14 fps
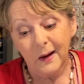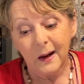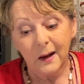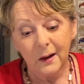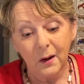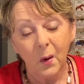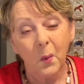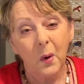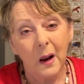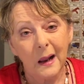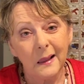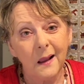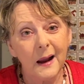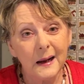you know, what I
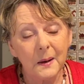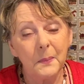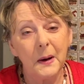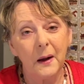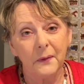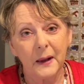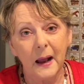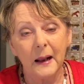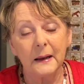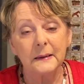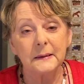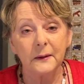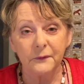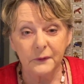like about that is
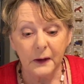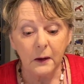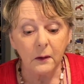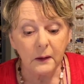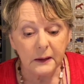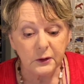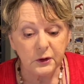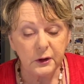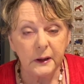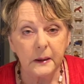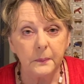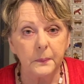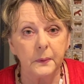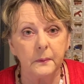a fairly
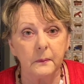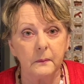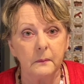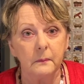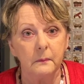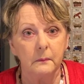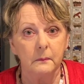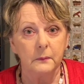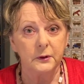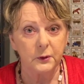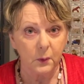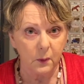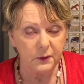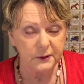cheap
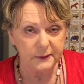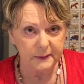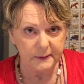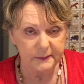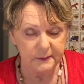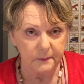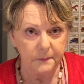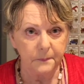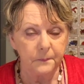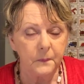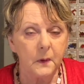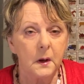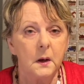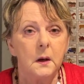storage system.
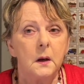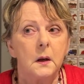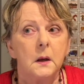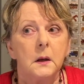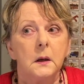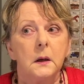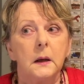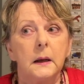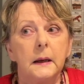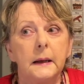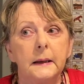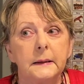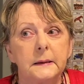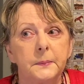
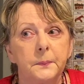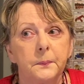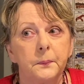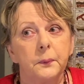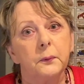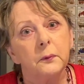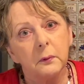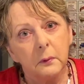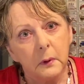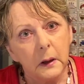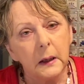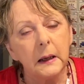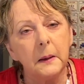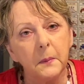It's
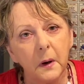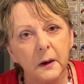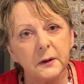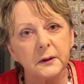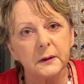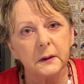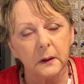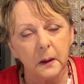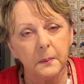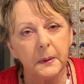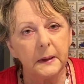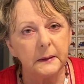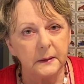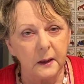pretty much going to be
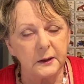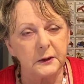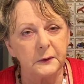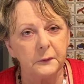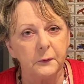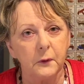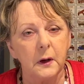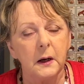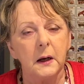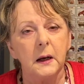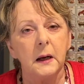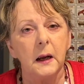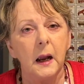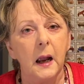dust
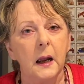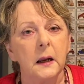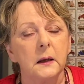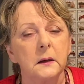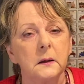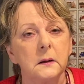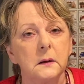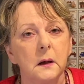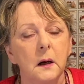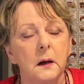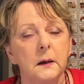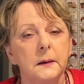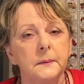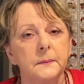free and
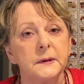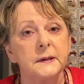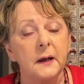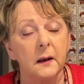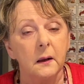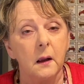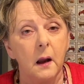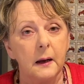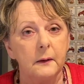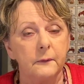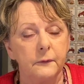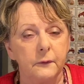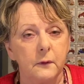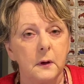sunlight
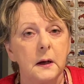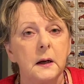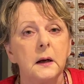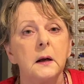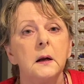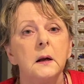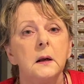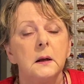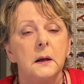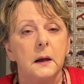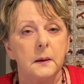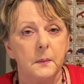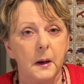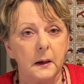free in
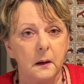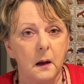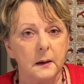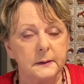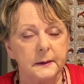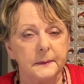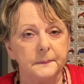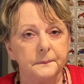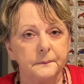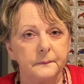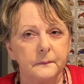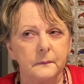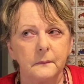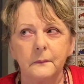my closet.
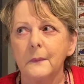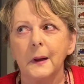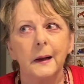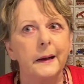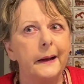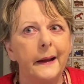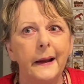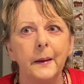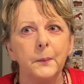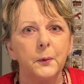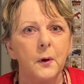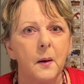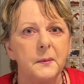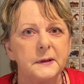Can't
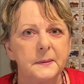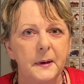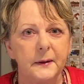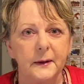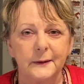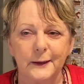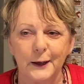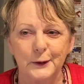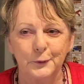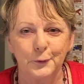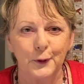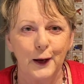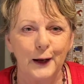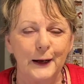promise about the dust
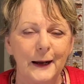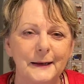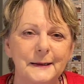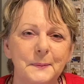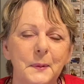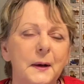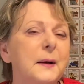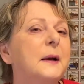free, I guess, but